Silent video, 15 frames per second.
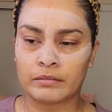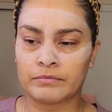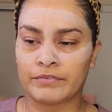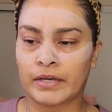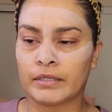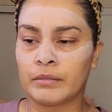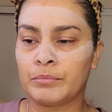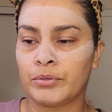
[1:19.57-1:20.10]

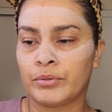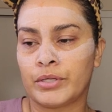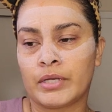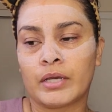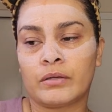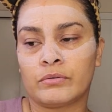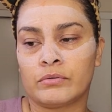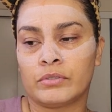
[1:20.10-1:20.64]
Fenty Beauty,
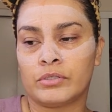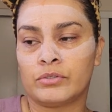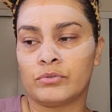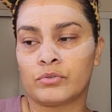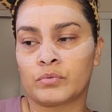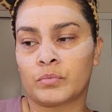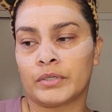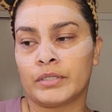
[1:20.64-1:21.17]
I only use
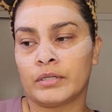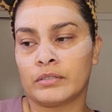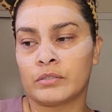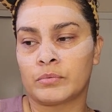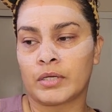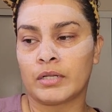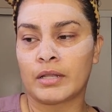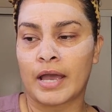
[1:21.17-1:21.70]
one as
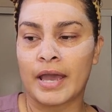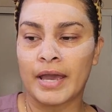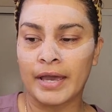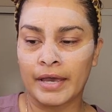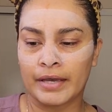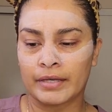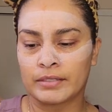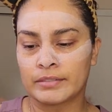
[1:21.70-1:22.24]
well,
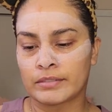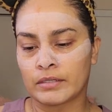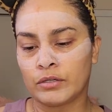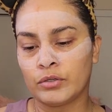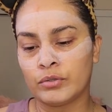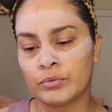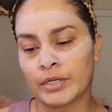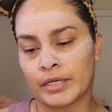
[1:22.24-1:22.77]
and
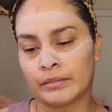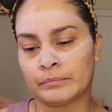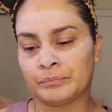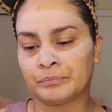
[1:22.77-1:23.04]
Huda.